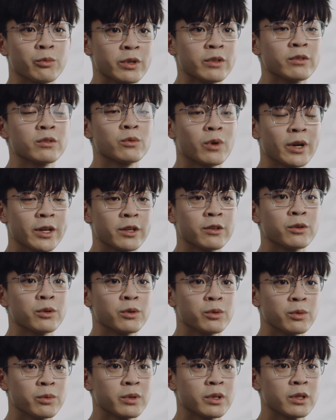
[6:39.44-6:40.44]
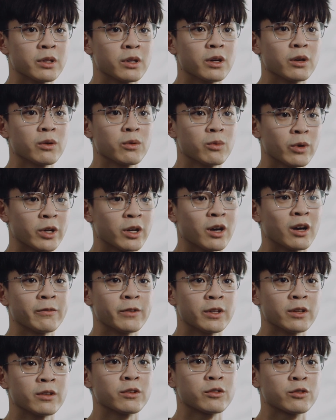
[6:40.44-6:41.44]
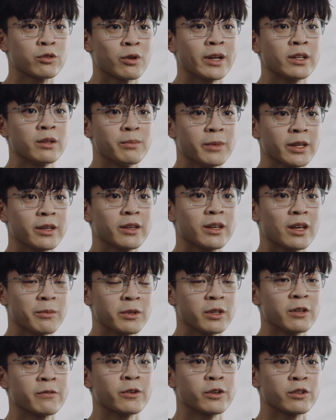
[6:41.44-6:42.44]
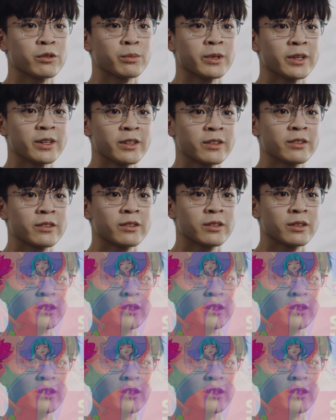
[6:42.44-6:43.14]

reason why you know, went off and tried to make a game in the first place.